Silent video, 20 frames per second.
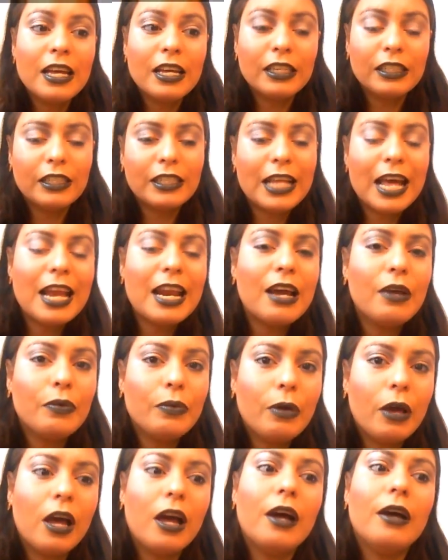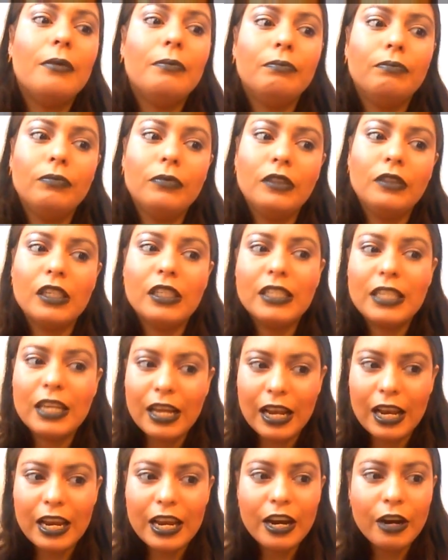instead of just a
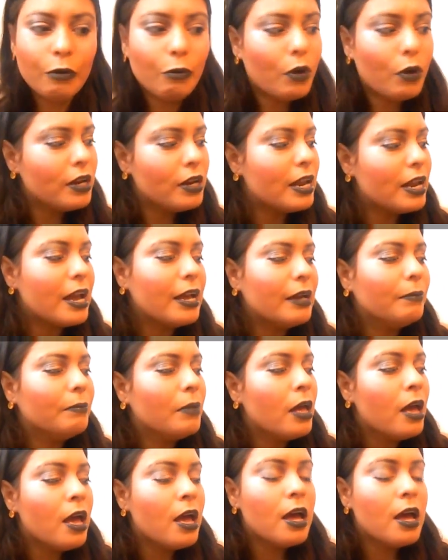clear one, they